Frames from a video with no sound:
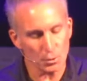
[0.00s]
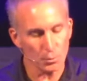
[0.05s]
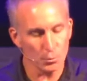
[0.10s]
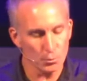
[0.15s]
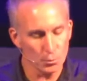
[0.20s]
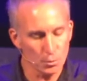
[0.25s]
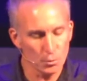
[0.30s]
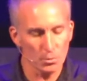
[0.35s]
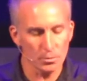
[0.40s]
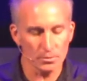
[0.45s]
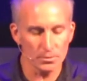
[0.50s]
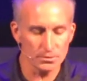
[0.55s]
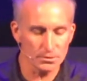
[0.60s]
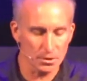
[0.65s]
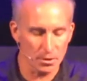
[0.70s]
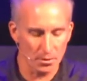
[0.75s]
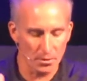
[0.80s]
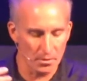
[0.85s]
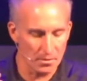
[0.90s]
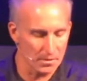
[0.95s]
rules
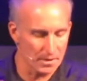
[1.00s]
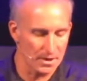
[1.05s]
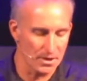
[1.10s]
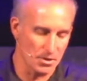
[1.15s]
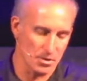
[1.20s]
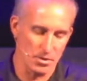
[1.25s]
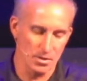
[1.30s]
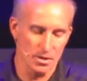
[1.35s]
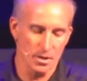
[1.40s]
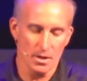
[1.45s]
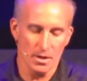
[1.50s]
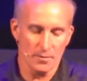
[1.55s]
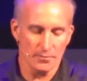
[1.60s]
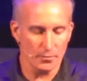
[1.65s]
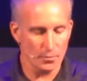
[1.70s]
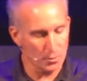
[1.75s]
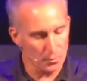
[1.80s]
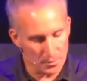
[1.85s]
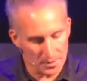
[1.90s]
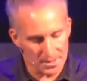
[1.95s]
are there
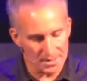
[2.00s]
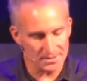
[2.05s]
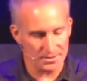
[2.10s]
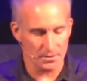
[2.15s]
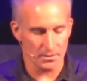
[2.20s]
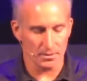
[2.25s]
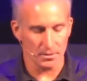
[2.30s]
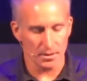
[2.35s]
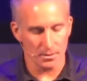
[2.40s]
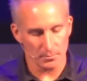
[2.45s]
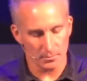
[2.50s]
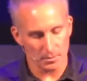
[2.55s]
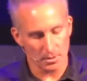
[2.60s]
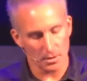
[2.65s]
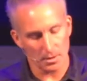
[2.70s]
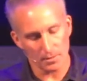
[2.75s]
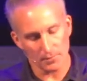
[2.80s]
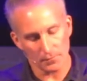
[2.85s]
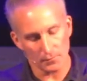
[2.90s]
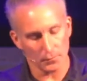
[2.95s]
for a reason. Um,
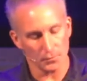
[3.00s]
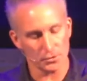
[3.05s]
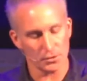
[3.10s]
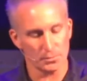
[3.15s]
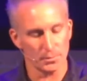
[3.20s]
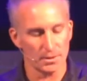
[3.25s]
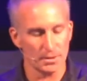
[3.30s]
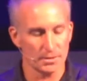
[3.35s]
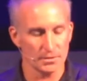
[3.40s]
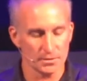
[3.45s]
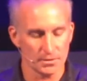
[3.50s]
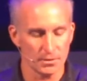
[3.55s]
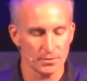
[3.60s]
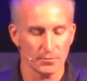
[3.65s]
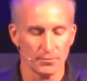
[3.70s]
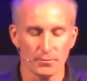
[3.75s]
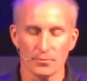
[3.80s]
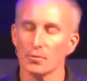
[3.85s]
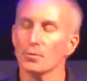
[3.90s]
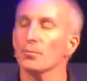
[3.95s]
law enforcement is there
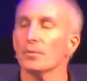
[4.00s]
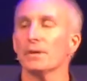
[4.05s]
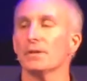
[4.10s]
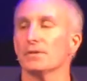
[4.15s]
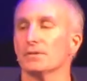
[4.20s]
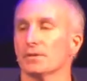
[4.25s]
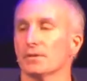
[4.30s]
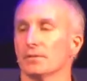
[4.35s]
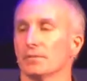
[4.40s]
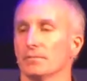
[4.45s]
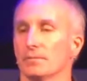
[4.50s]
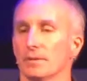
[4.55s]
for a reason.